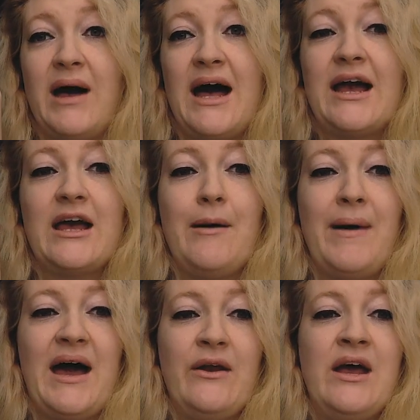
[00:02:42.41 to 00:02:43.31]
back,
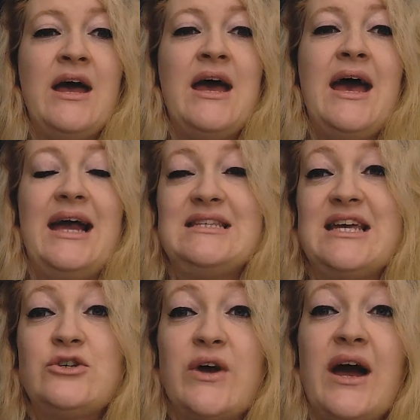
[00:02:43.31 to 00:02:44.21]
about,
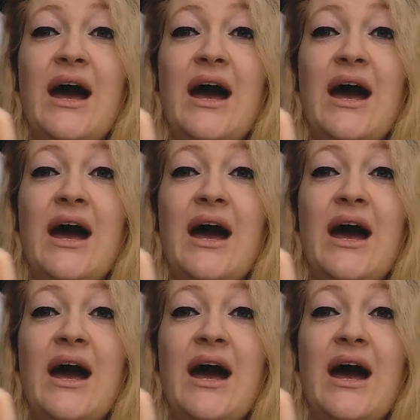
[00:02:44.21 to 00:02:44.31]
etc.